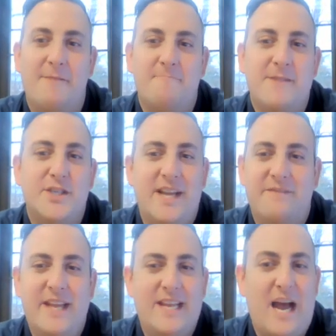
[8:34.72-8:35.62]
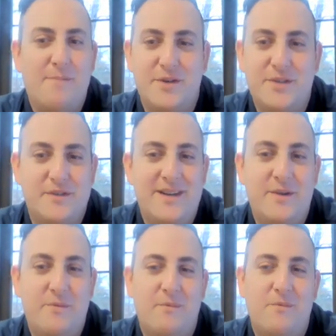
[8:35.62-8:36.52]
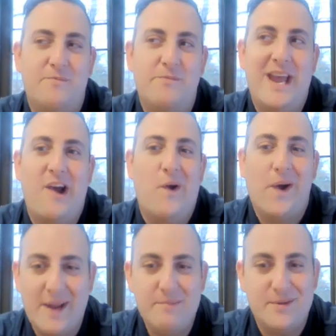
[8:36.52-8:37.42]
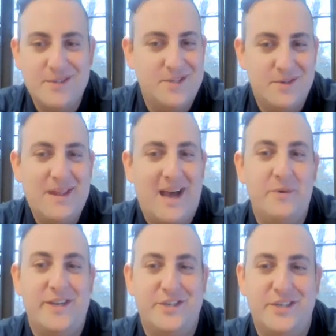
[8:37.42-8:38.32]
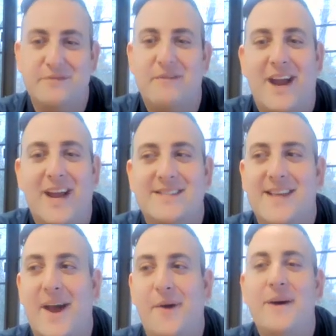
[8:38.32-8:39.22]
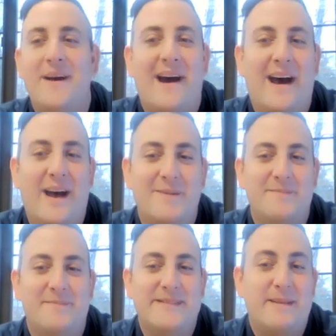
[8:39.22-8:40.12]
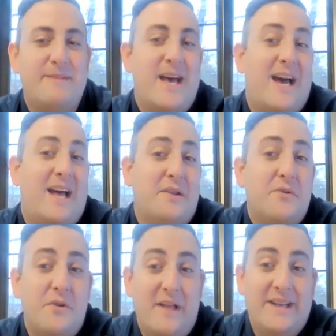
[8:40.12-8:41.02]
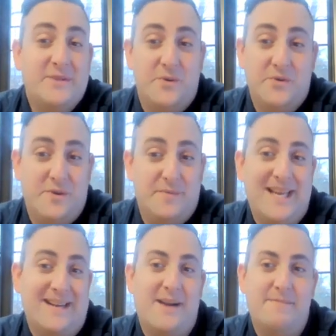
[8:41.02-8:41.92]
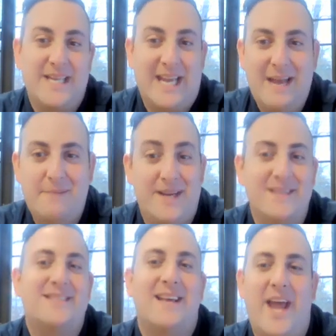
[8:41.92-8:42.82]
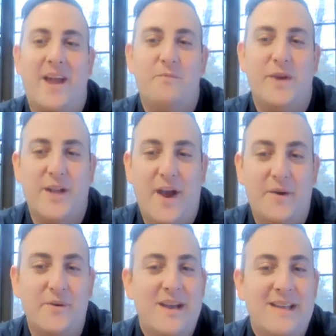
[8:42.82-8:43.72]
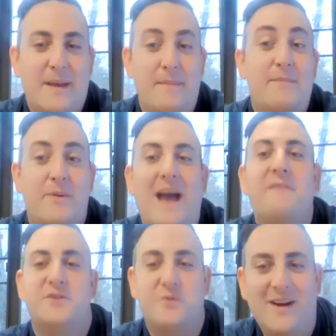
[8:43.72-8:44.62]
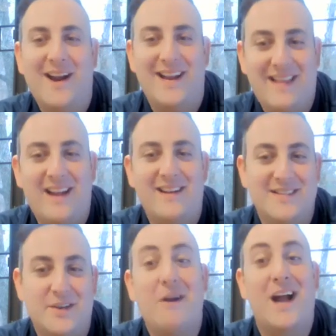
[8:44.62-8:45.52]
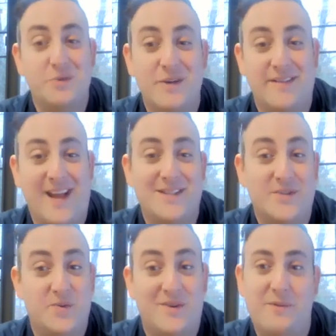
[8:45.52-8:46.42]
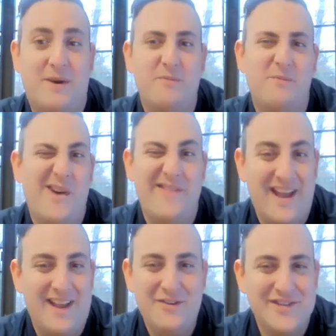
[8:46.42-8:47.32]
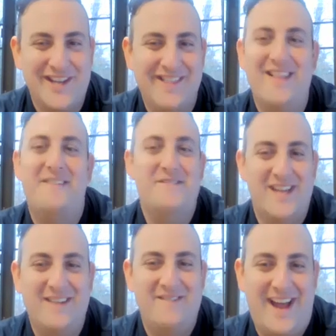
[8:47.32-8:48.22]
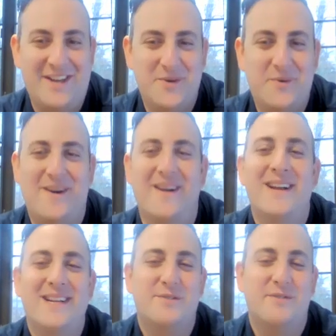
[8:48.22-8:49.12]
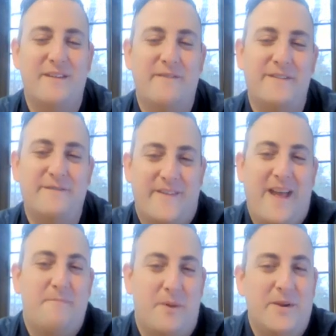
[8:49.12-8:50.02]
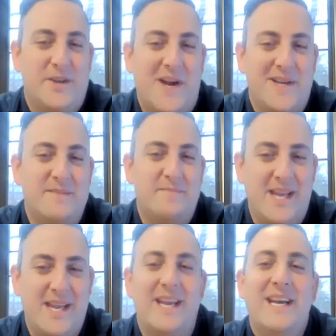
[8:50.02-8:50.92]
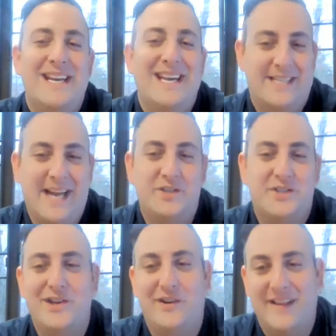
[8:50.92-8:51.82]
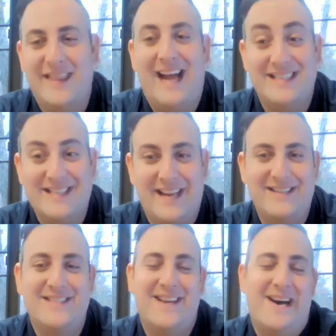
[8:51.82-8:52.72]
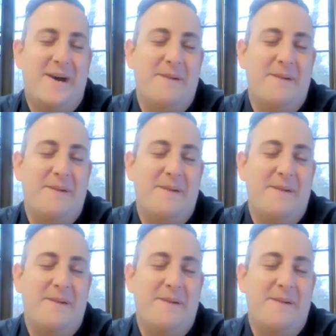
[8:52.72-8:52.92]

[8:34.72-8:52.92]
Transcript: there's definitely opportunity where when we are able to do that, we do, right? So some of the local high school groups that come to campus, and we know that maybe we have a tour guide that is a graduate of that school. Well, when they usually love to give that tour, it's really fun for them, but we try to be intentional in that sense.